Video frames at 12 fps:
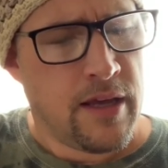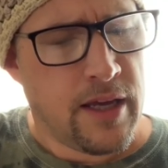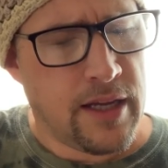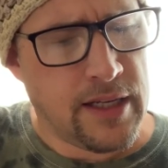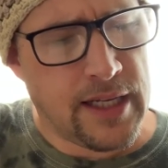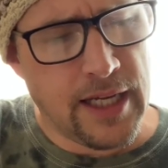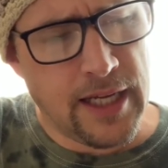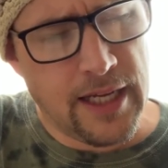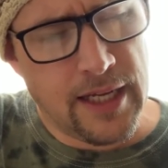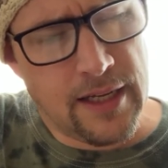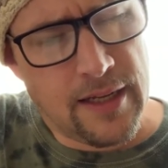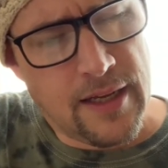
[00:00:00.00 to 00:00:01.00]

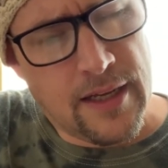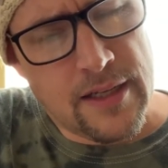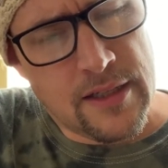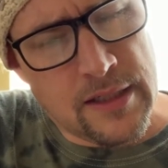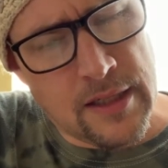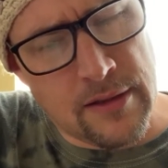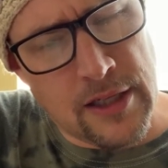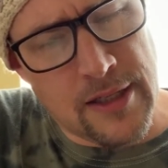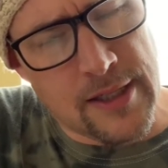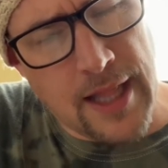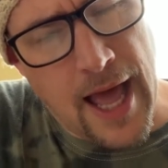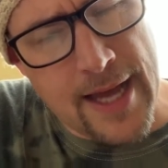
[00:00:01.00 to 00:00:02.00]
Indeed, since
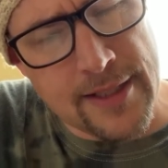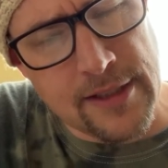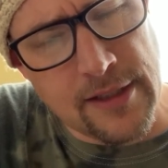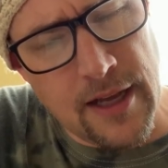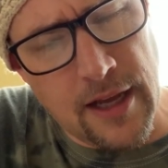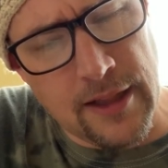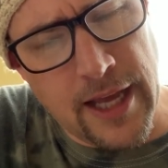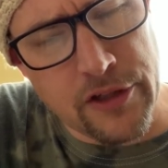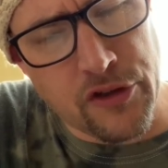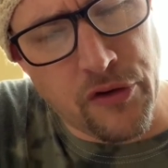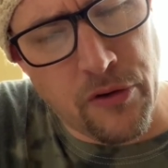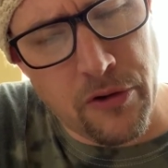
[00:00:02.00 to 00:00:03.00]
his last
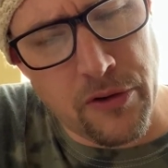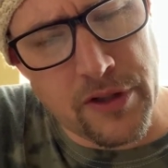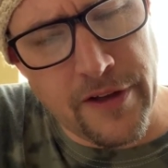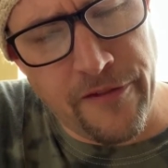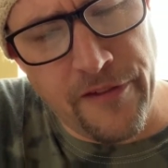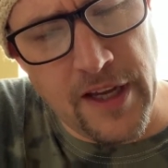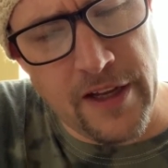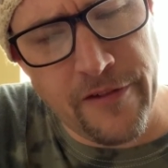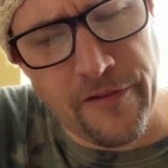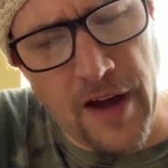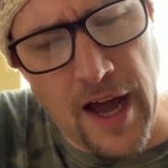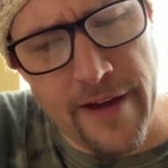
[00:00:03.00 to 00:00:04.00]
electoral defeat
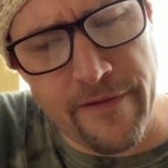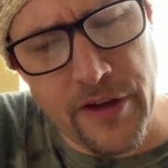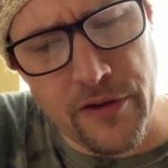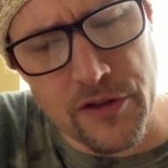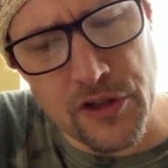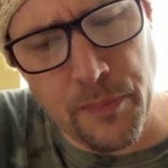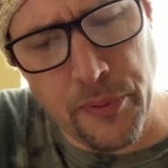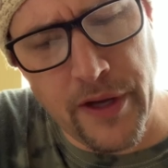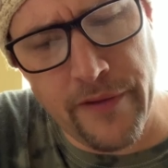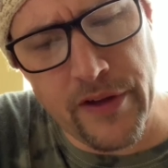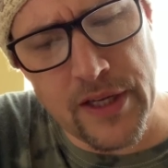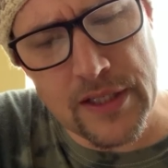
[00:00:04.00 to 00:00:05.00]
5 years
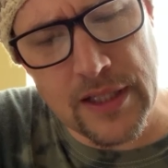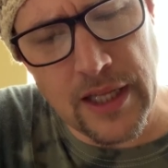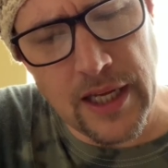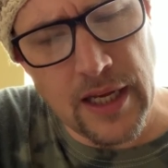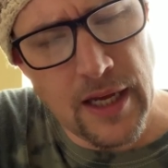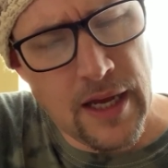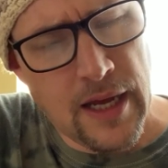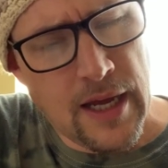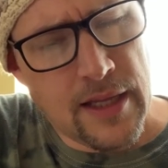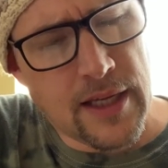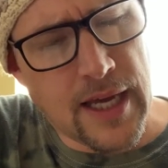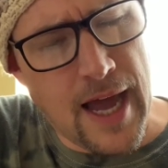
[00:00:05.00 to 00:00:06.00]
previously,
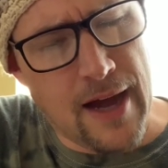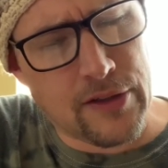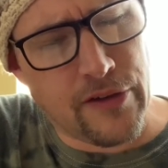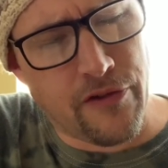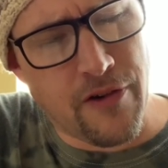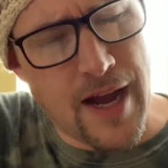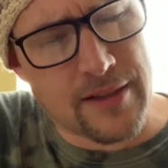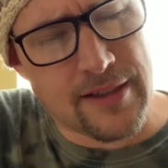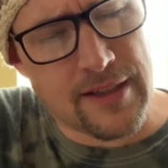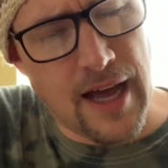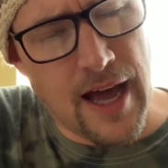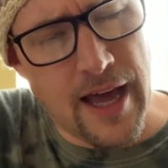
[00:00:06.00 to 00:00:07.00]
the Count of
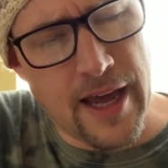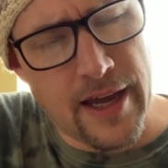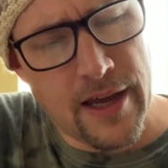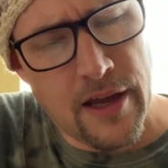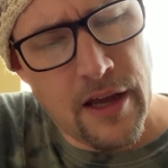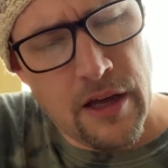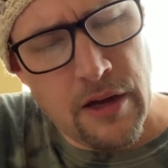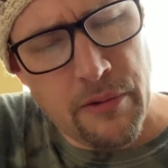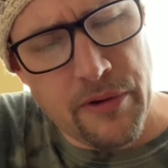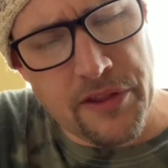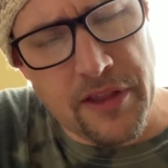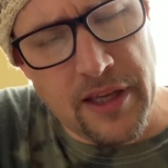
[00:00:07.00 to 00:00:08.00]
Grandsaille,
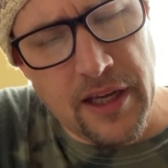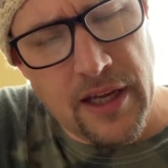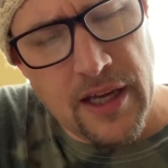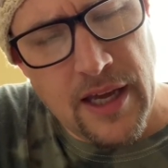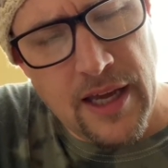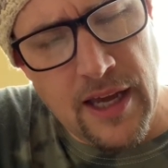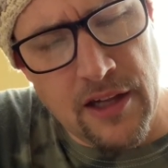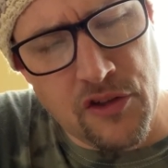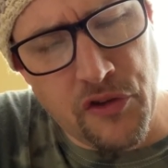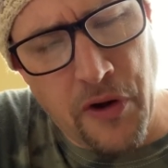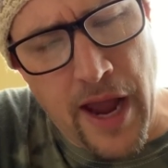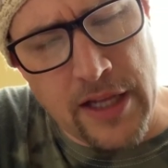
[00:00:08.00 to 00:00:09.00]
with the
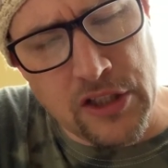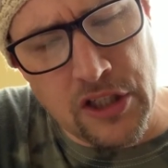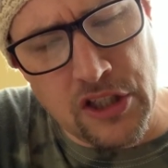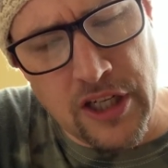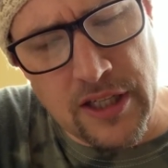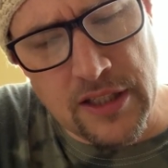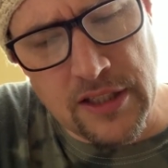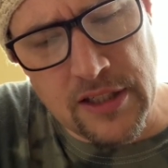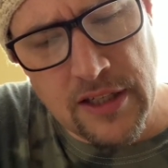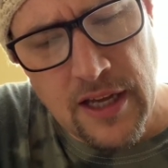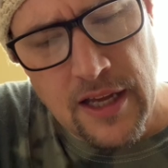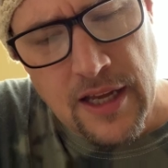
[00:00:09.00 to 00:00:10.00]

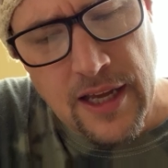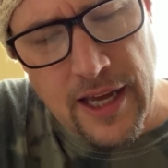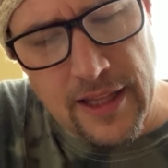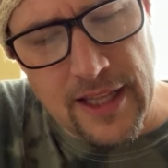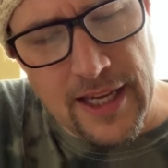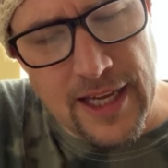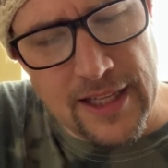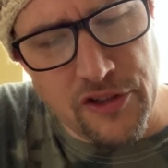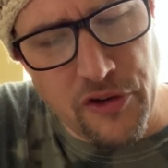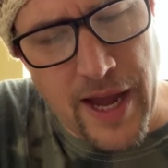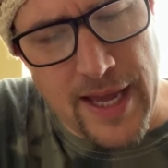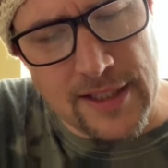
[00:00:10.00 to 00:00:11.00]
intransigence
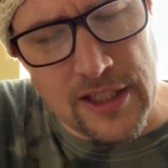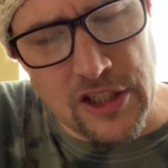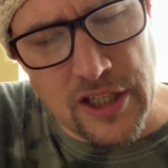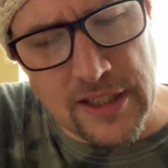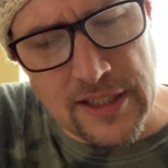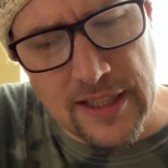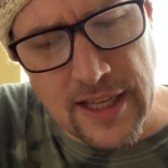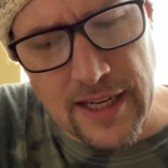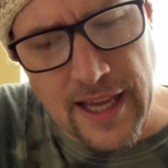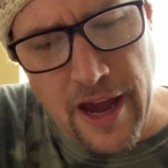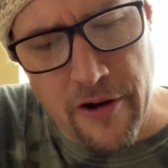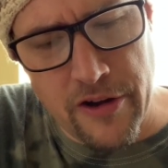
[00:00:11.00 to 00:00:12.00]

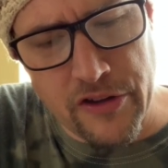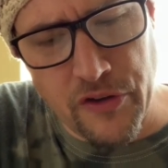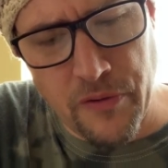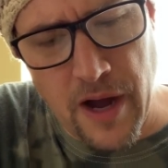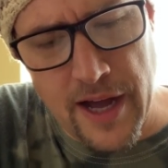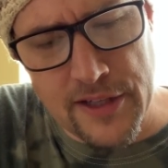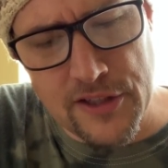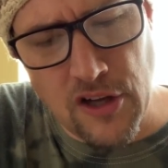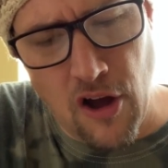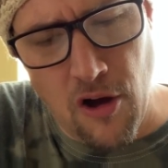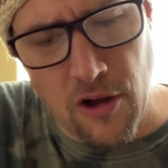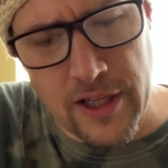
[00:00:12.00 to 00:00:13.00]
that characterized
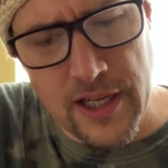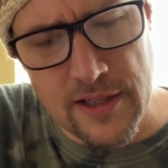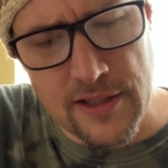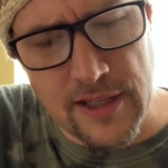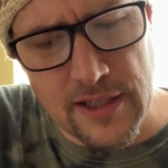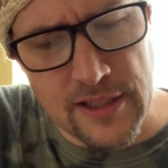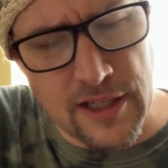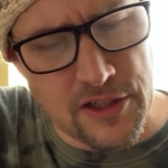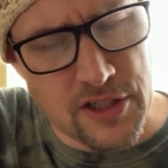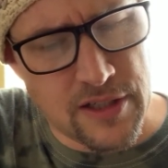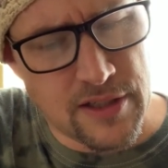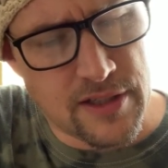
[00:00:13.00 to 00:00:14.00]
all his
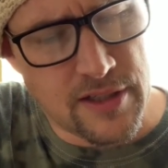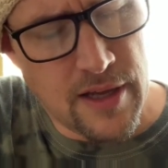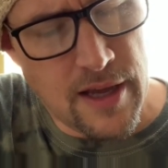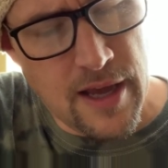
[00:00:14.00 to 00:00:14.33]
decisions,